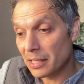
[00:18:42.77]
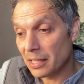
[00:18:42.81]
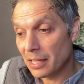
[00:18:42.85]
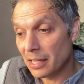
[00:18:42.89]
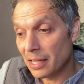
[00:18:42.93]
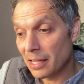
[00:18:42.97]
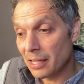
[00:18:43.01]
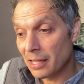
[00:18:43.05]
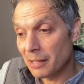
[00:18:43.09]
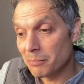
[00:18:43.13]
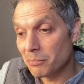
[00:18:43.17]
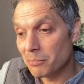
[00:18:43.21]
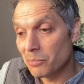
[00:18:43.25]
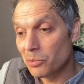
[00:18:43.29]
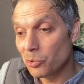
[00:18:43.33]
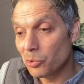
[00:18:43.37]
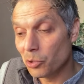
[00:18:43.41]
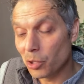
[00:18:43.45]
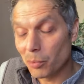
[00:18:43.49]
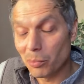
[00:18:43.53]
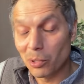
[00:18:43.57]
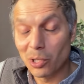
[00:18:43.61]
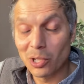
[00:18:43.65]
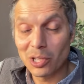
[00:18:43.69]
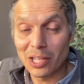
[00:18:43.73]

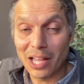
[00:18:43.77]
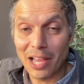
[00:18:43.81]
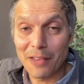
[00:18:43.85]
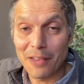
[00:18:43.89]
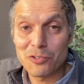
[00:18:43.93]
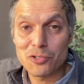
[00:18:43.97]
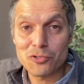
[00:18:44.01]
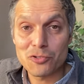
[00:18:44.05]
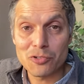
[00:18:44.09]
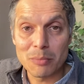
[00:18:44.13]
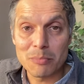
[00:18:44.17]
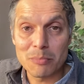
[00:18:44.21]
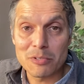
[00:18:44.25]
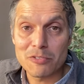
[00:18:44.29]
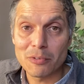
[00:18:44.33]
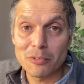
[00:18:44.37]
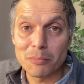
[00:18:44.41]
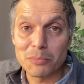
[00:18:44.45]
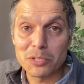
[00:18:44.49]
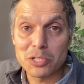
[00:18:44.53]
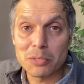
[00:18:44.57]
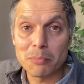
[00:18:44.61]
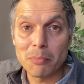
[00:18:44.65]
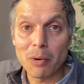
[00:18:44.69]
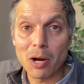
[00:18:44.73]
normal live streams
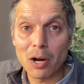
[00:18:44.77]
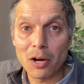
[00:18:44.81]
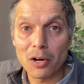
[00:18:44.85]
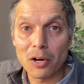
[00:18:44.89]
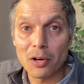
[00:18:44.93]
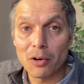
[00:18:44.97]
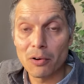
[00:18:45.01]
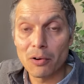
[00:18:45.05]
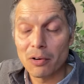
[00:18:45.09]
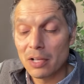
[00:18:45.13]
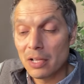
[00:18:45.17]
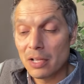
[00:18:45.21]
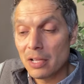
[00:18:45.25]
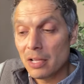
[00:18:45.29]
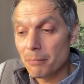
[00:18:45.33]
from tomorrow,